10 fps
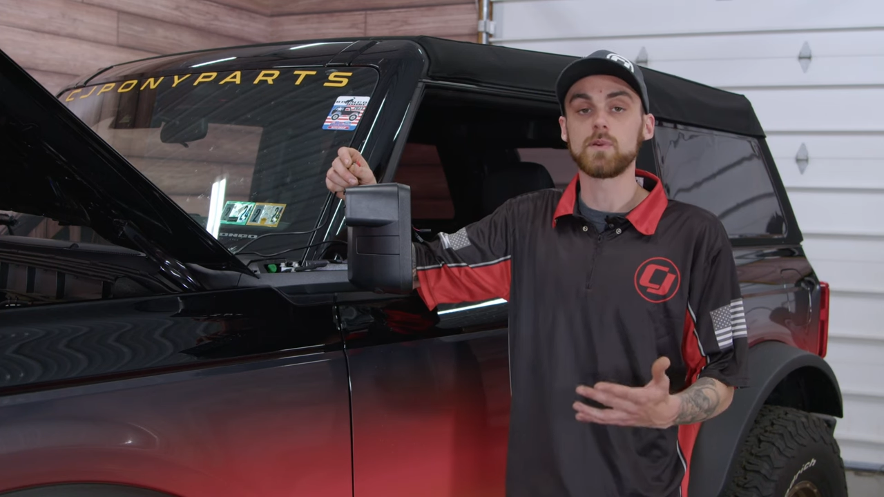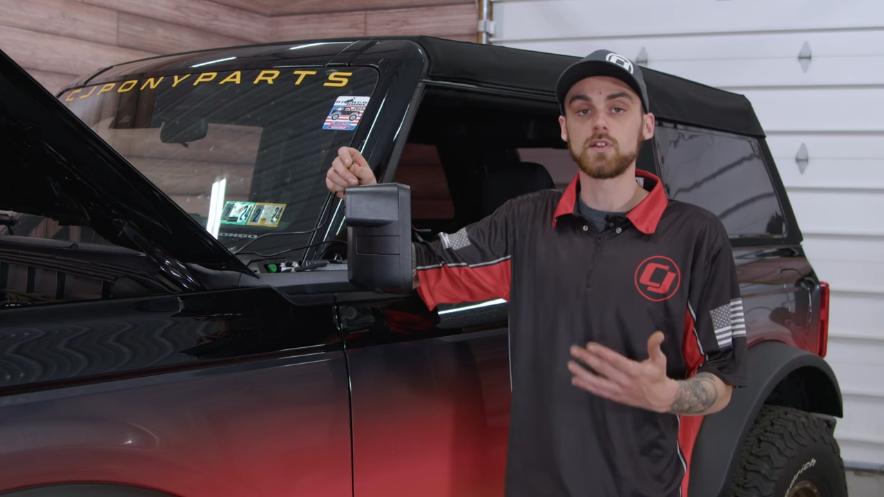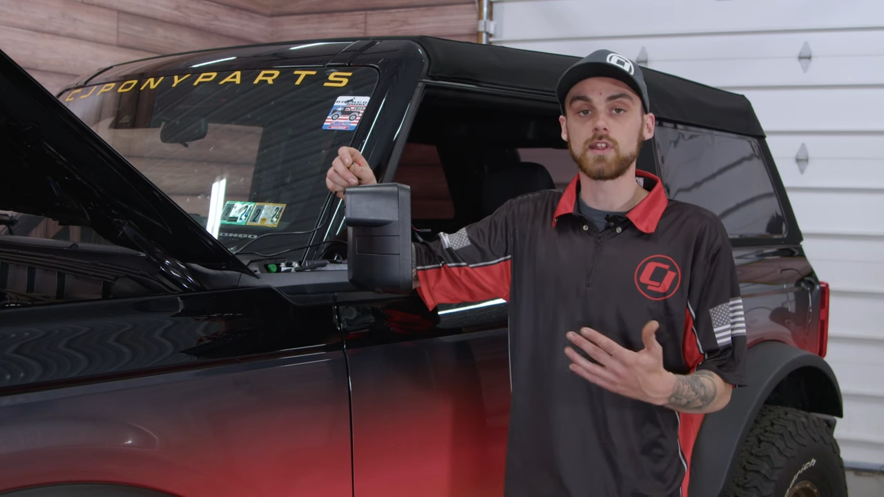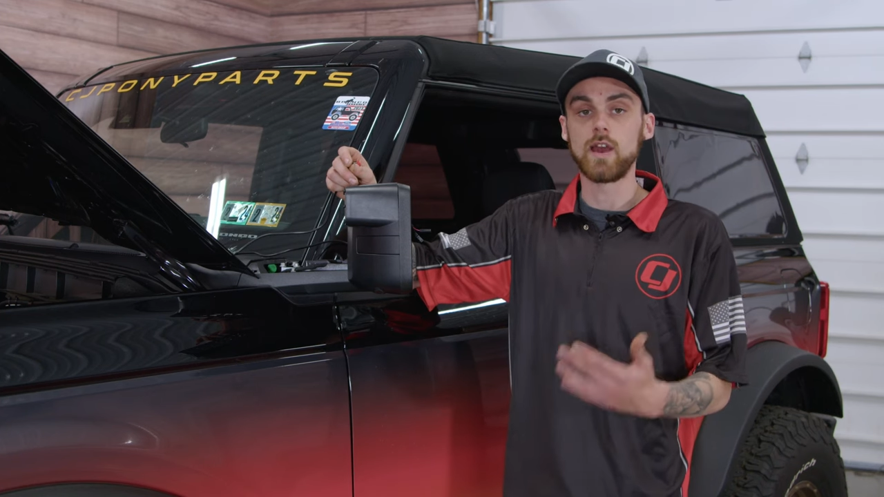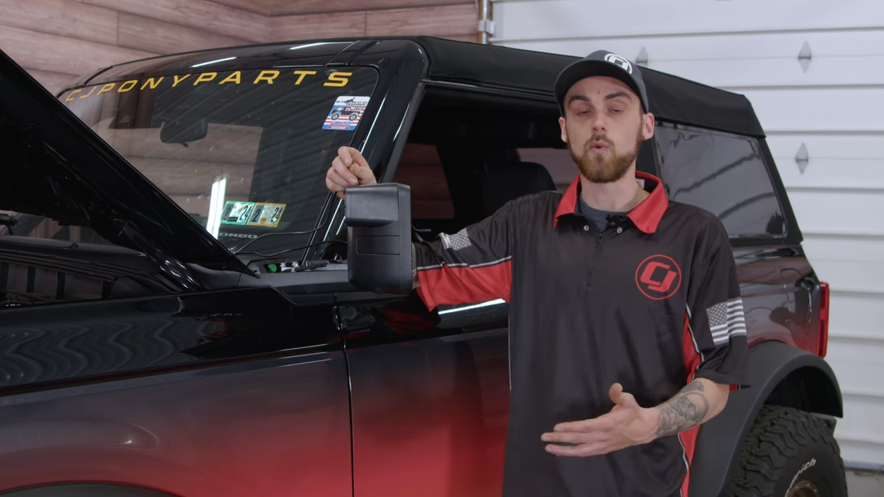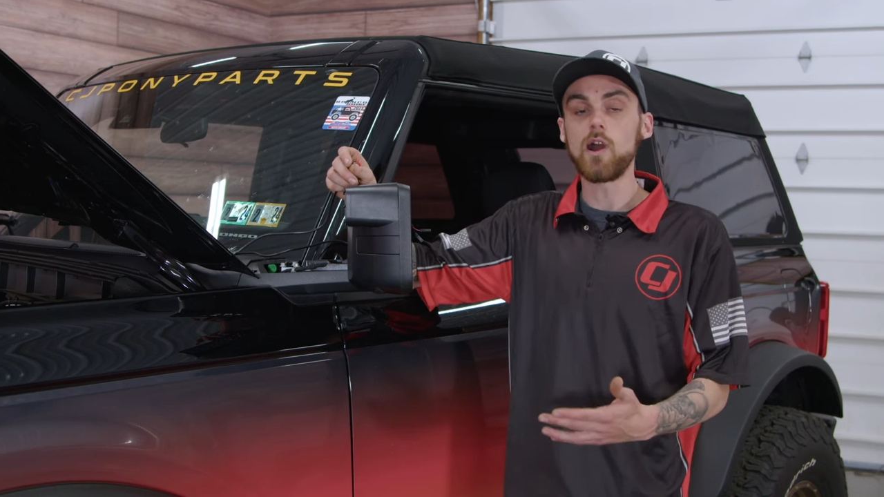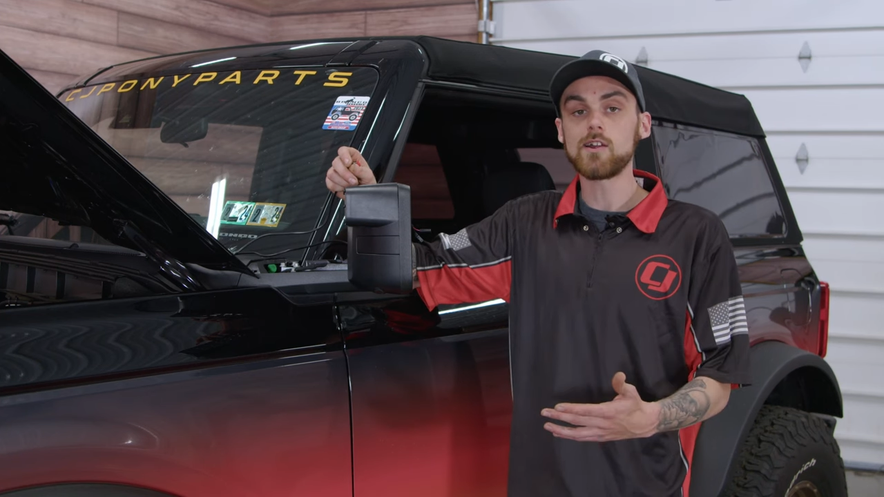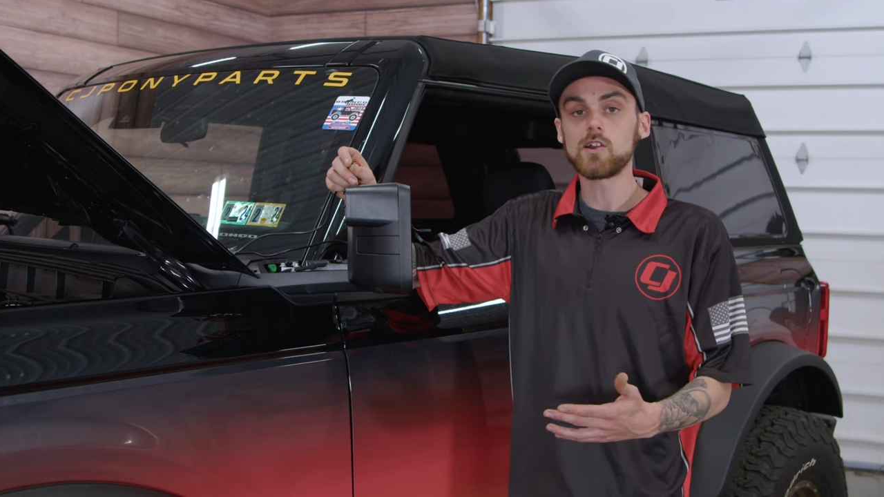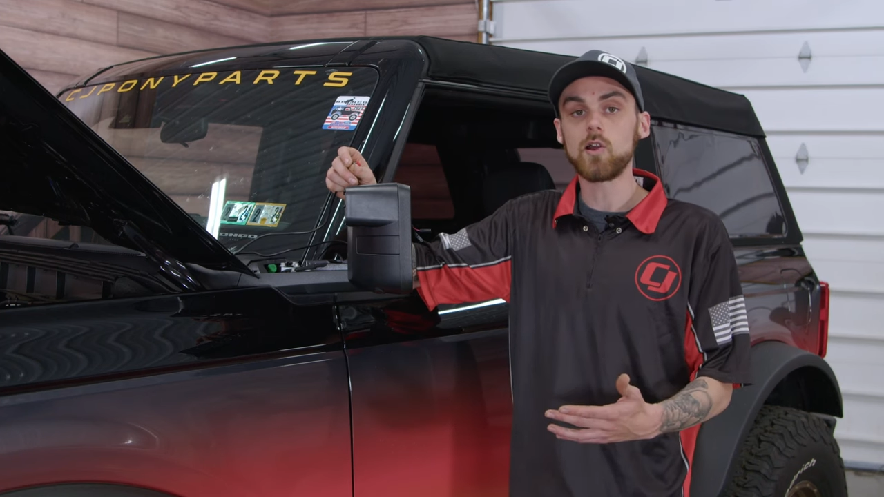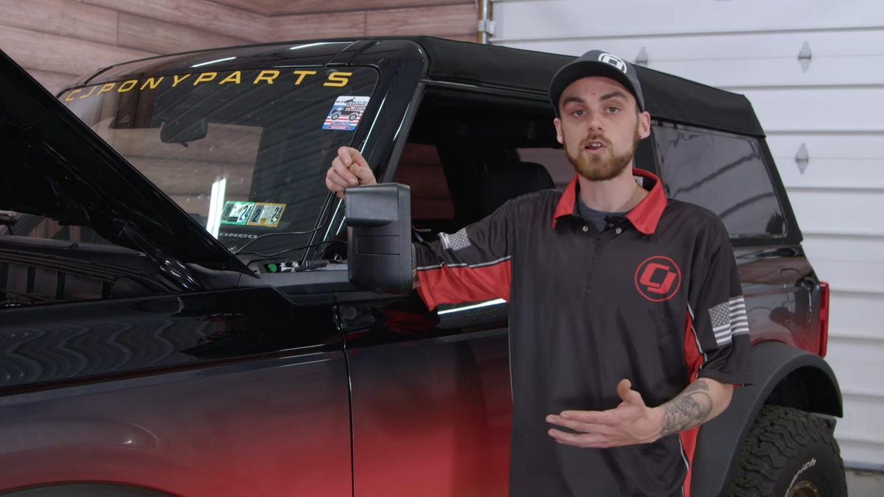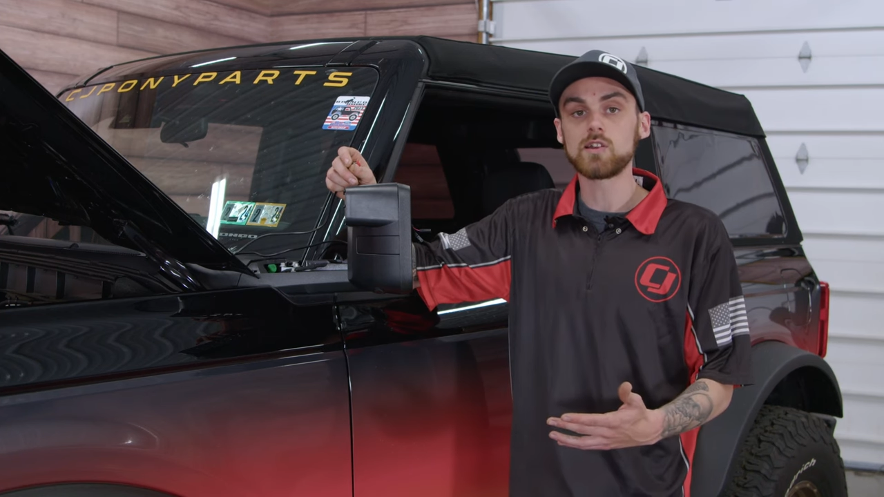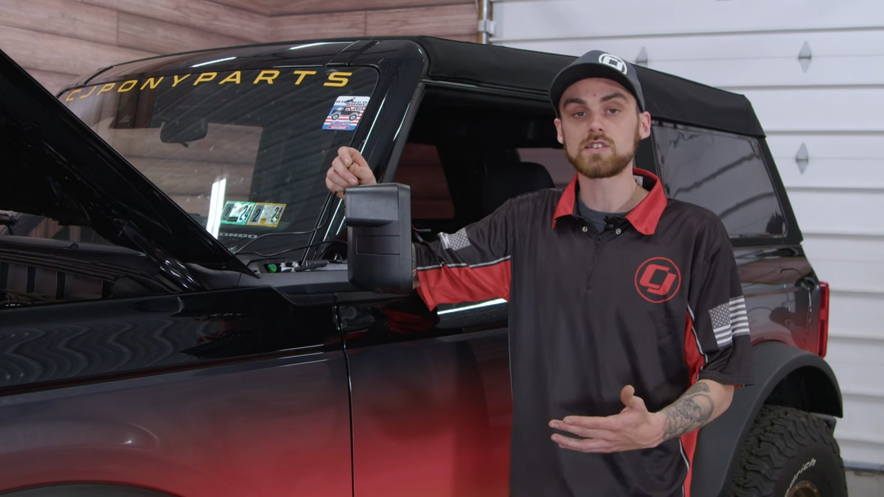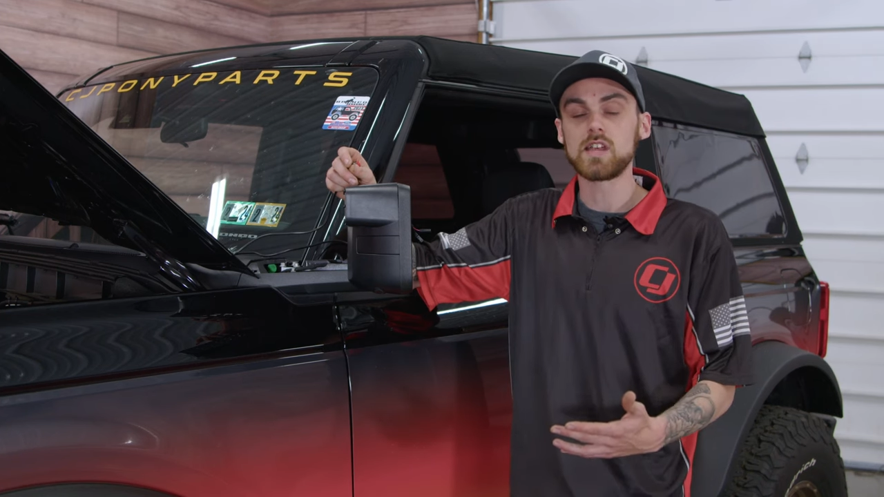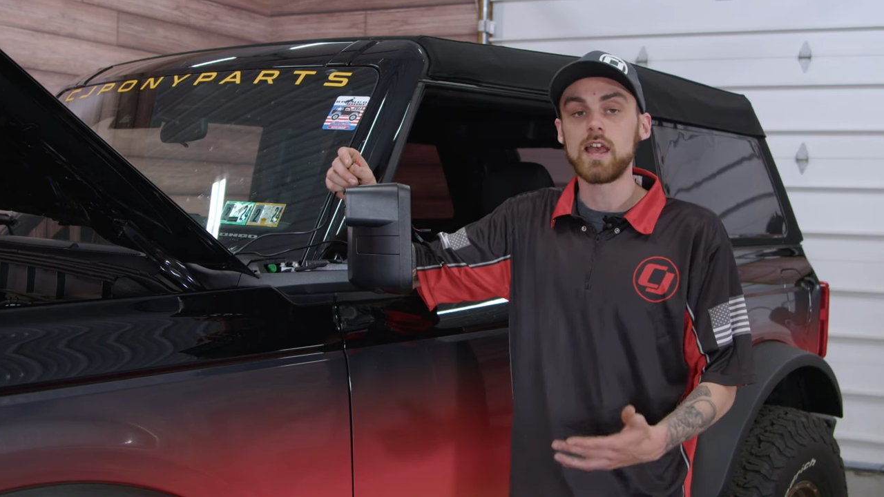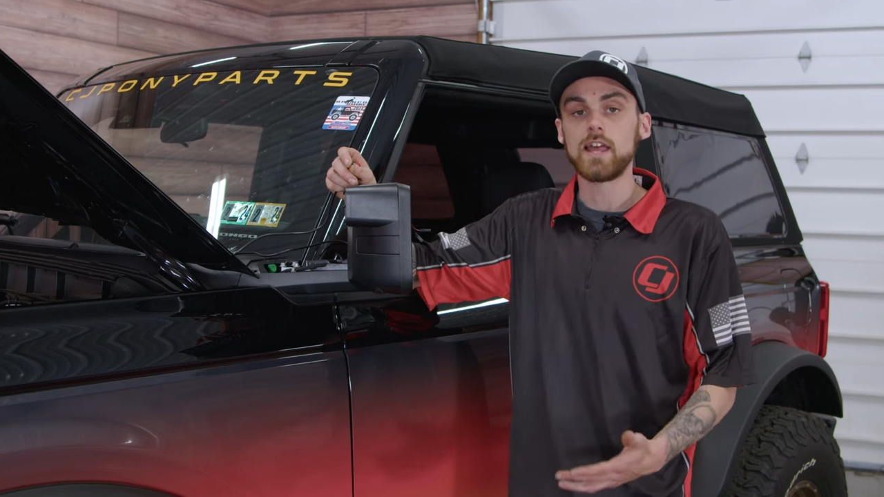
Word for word: into that wiring harness